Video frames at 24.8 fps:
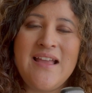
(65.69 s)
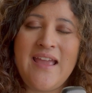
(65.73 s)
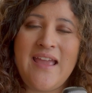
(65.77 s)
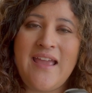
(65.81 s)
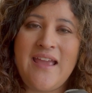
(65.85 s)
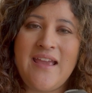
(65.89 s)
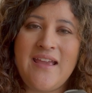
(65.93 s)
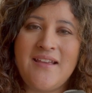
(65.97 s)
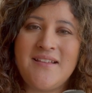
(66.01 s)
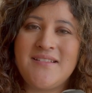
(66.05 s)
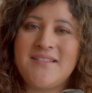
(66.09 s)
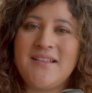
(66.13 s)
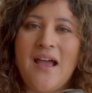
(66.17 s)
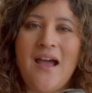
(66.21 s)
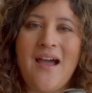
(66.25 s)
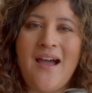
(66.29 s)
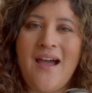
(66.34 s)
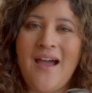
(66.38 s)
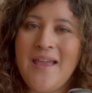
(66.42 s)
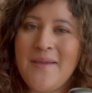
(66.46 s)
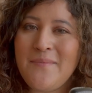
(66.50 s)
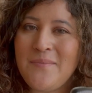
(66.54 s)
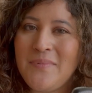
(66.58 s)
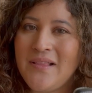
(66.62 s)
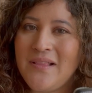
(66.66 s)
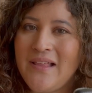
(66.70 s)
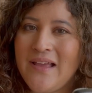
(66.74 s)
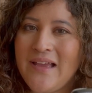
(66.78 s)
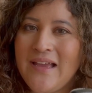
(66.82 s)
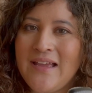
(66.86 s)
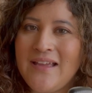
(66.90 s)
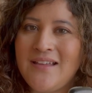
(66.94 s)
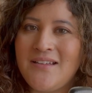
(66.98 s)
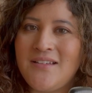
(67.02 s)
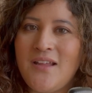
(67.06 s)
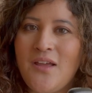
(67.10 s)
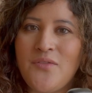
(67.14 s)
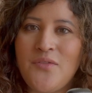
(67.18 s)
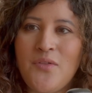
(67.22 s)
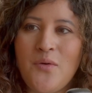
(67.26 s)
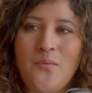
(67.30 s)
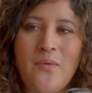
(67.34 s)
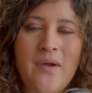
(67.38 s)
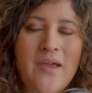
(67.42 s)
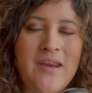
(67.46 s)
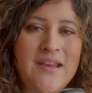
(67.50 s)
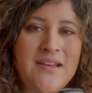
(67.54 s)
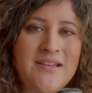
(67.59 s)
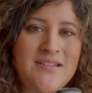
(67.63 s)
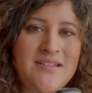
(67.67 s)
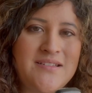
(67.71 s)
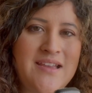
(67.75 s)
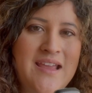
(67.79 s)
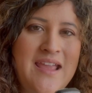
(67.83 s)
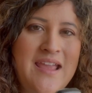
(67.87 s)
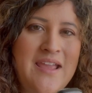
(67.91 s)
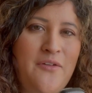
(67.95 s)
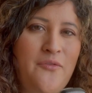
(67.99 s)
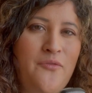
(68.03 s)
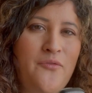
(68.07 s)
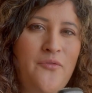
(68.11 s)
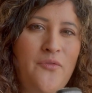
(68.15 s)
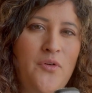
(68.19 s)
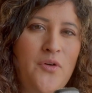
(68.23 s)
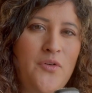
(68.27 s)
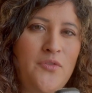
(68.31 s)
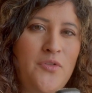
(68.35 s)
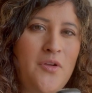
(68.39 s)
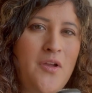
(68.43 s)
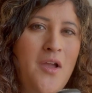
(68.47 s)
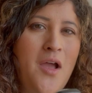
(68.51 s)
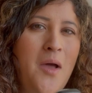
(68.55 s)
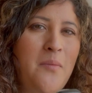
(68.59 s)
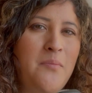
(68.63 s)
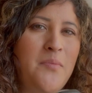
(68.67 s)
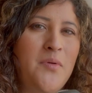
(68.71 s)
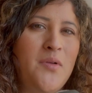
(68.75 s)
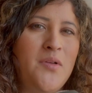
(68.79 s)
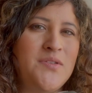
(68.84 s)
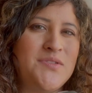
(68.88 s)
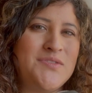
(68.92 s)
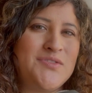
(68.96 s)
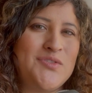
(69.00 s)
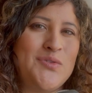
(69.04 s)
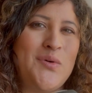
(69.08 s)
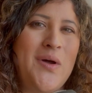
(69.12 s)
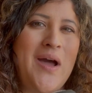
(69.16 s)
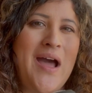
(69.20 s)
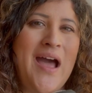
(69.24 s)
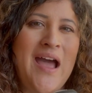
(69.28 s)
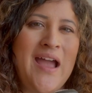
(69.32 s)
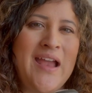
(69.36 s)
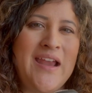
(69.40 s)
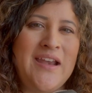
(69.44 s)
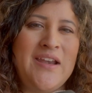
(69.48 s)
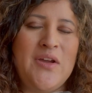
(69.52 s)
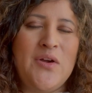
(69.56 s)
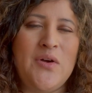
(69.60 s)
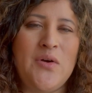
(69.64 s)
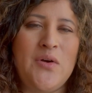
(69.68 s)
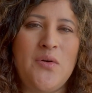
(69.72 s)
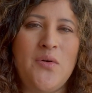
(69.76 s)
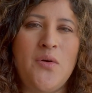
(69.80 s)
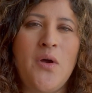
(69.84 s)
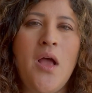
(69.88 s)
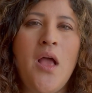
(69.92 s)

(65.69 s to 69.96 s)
is I plan the wedding day for the couple, so I know